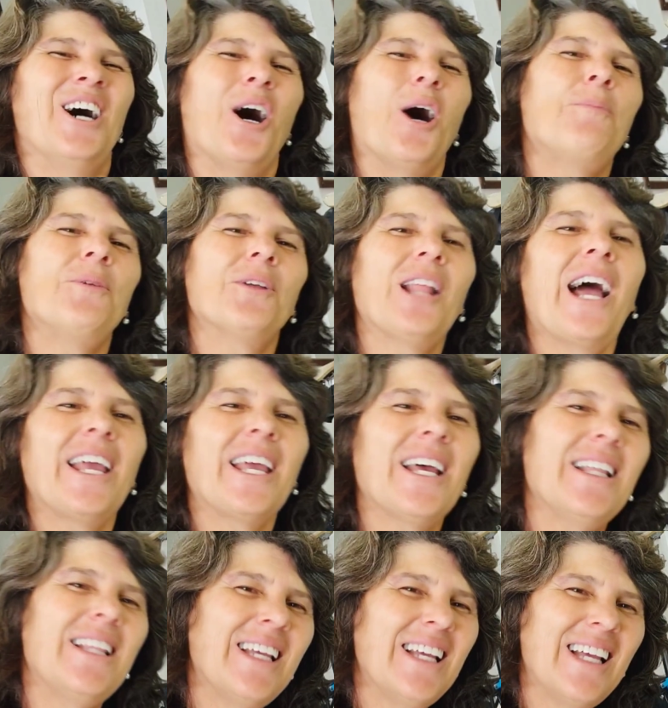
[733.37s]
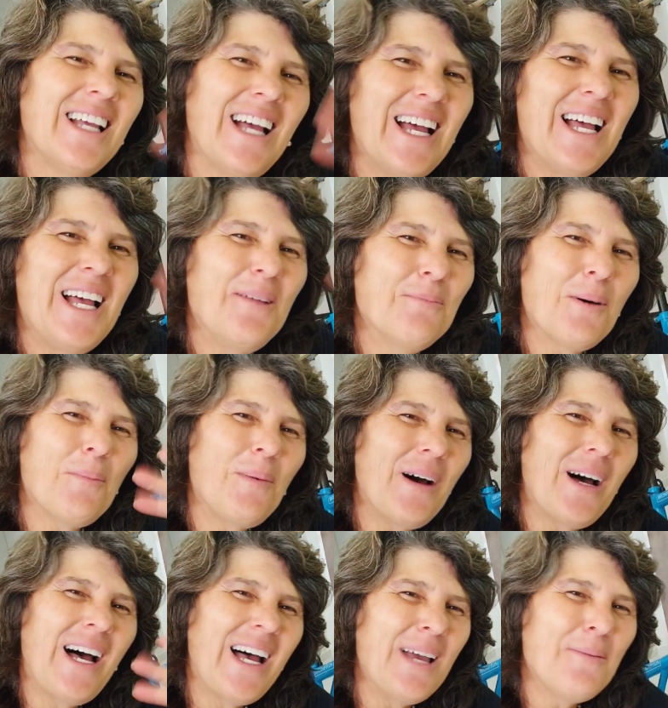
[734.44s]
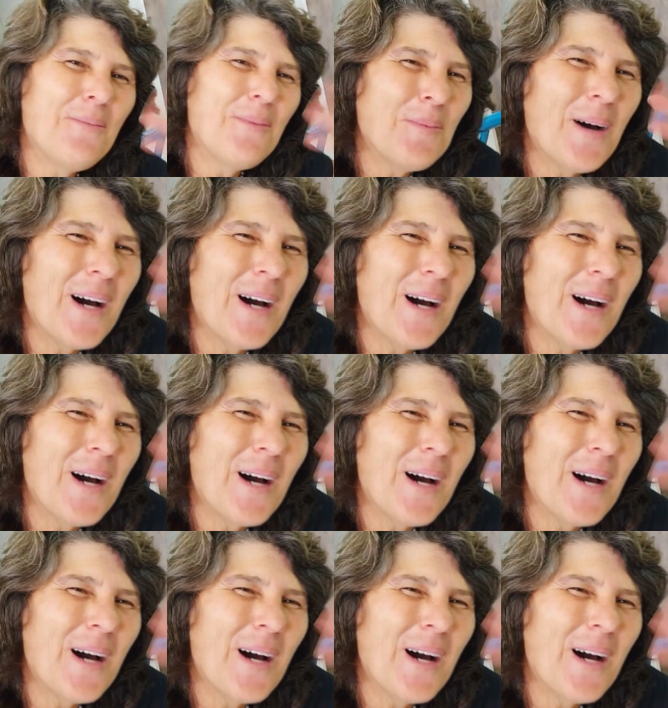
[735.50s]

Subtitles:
Hope you like it, and bye-bye.